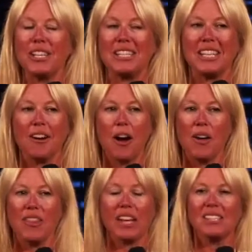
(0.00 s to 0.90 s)
or a 0,
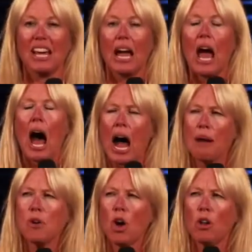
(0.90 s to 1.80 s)
and they say,
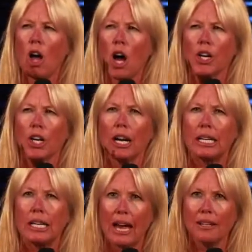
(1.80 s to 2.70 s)
I'm no longer
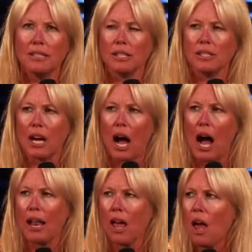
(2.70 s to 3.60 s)
against this
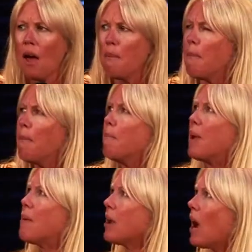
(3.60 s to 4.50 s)
God.
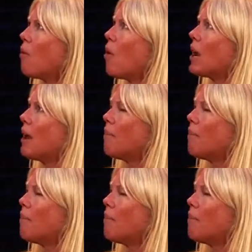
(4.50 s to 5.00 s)
Maybe I want